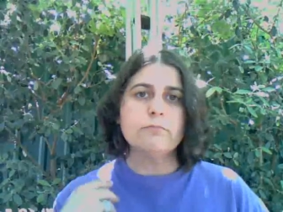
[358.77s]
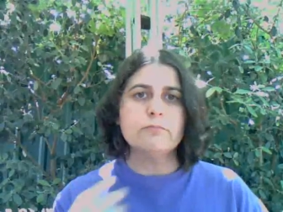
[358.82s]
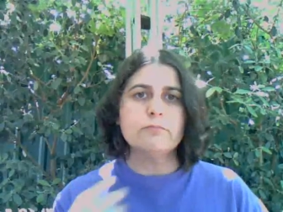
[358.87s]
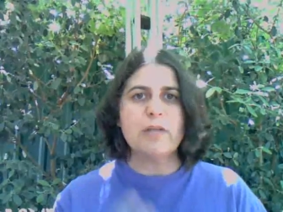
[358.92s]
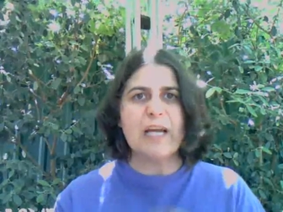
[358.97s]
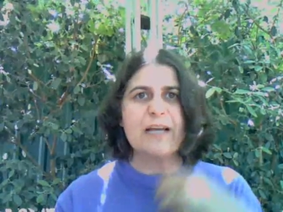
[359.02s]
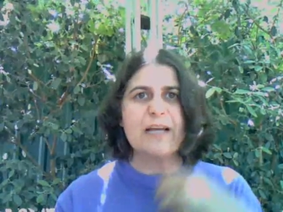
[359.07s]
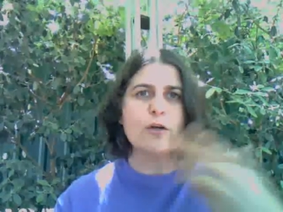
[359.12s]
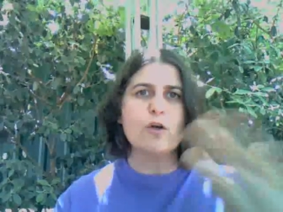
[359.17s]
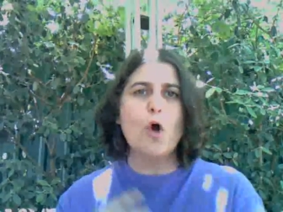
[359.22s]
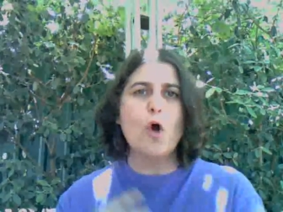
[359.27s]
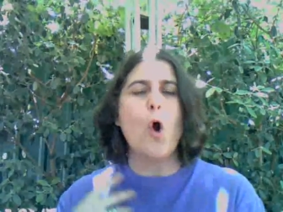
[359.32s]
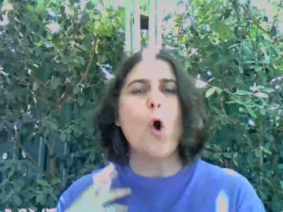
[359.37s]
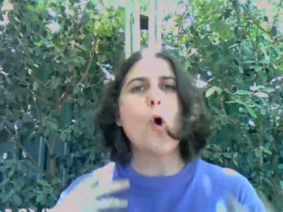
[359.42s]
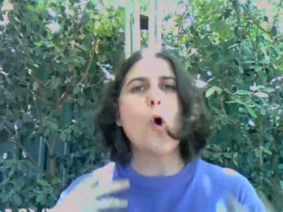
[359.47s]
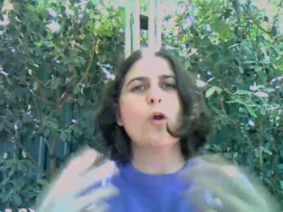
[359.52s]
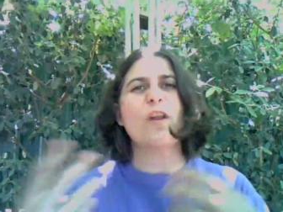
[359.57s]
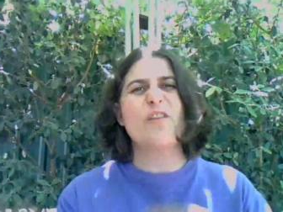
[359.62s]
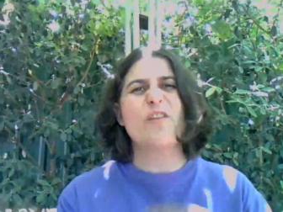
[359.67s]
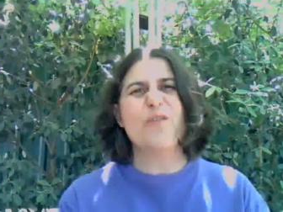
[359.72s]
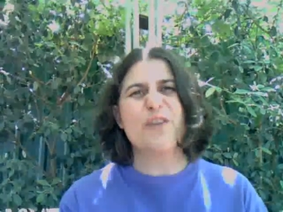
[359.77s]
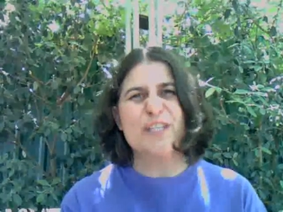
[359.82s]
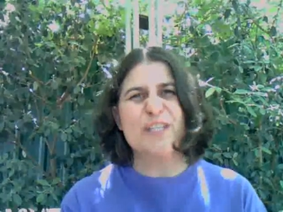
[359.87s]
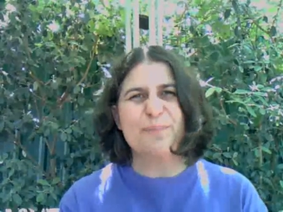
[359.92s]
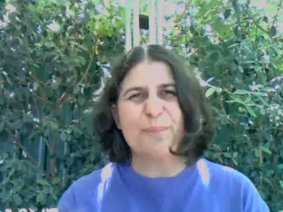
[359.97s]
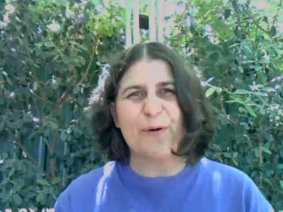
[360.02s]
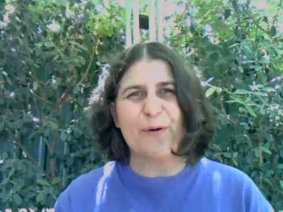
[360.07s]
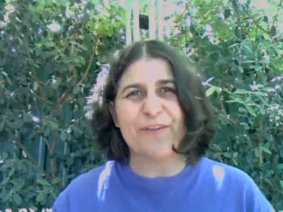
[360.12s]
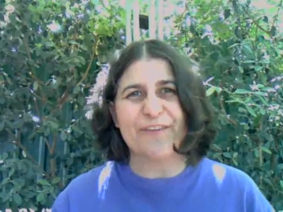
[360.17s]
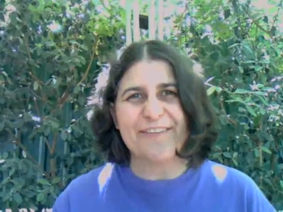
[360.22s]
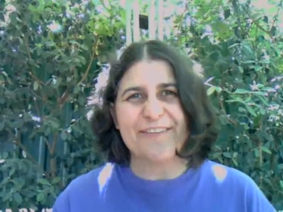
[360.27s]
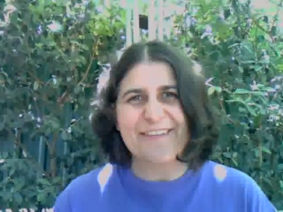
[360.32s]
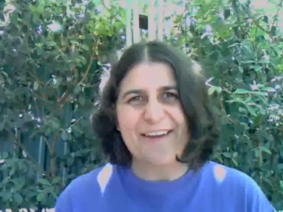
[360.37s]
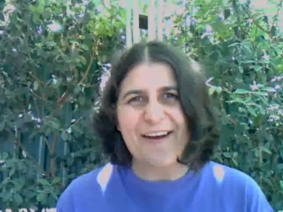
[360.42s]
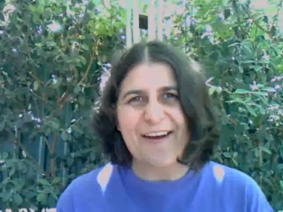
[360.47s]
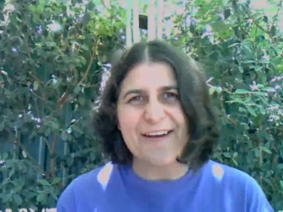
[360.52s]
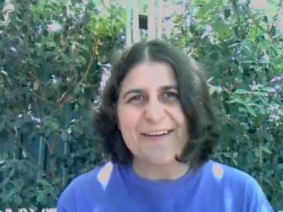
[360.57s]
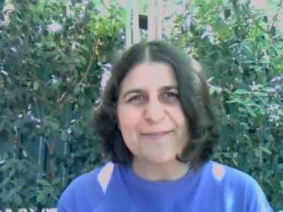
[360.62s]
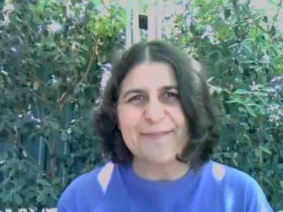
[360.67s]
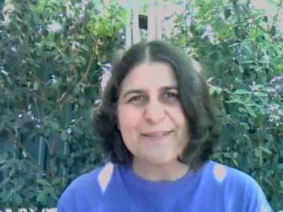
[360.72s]
like a call and response
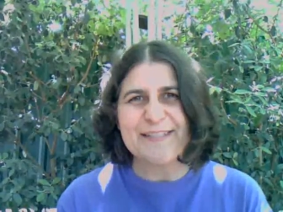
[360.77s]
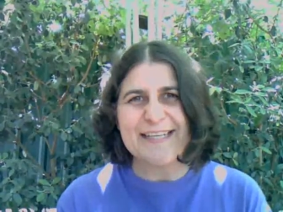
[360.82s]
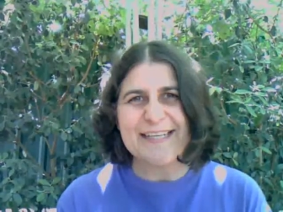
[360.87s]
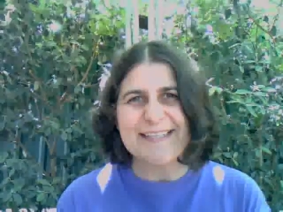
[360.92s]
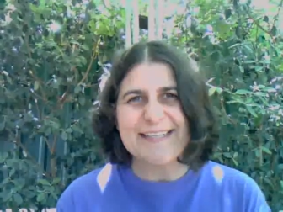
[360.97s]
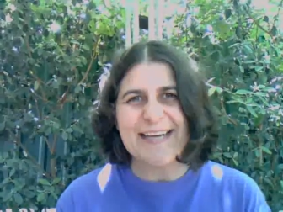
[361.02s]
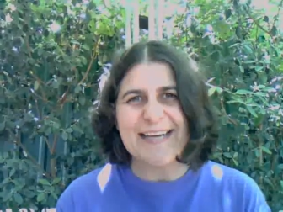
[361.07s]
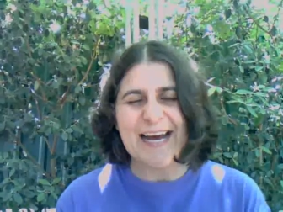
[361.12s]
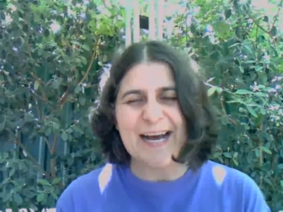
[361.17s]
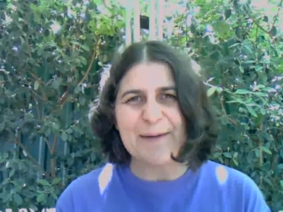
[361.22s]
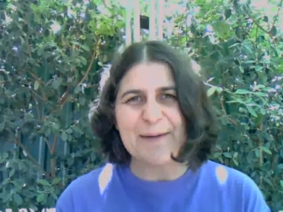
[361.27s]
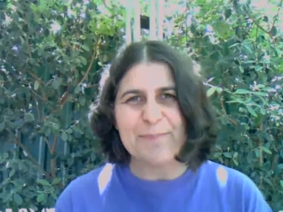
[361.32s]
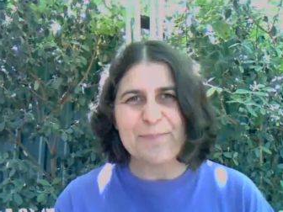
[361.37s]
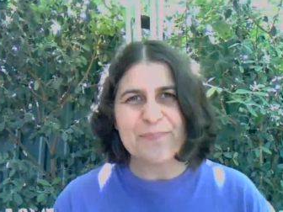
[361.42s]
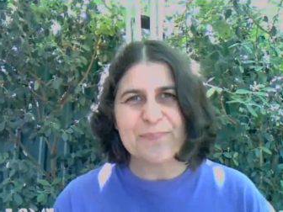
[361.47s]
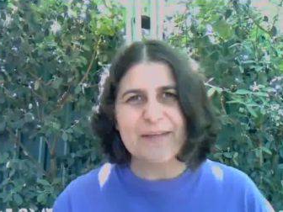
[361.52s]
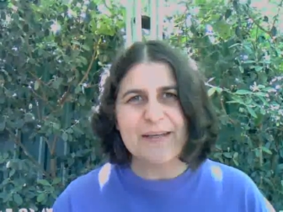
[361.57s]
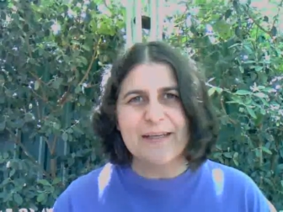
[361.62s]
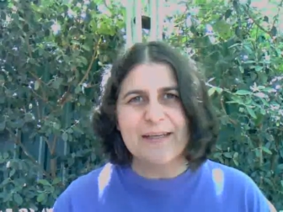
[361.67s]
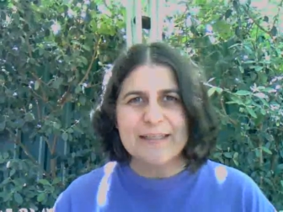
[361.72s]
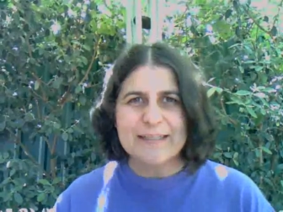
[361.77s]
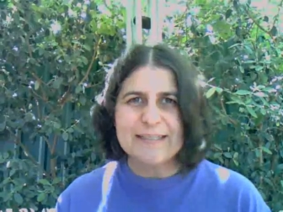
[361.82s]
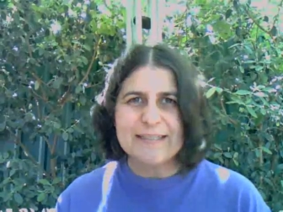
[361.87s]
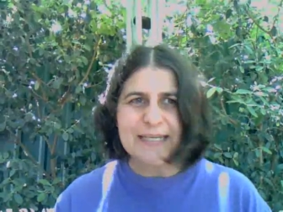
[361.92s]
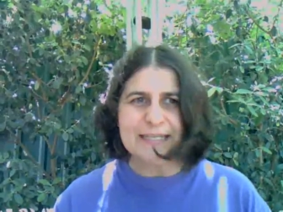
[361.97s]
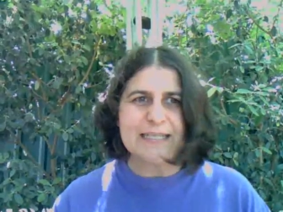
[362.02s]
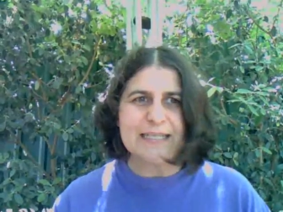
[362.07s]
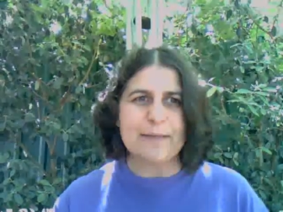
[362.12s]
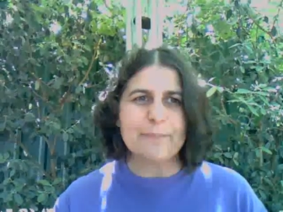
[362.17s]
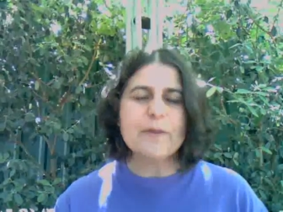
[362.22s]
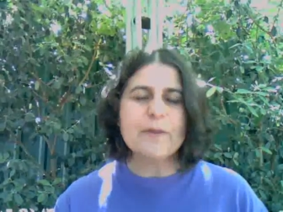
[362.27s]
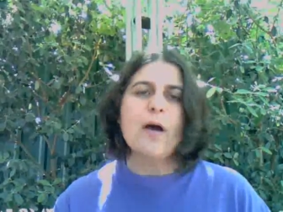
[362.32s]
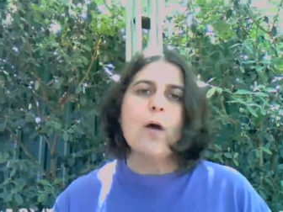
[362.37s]
kind of setup,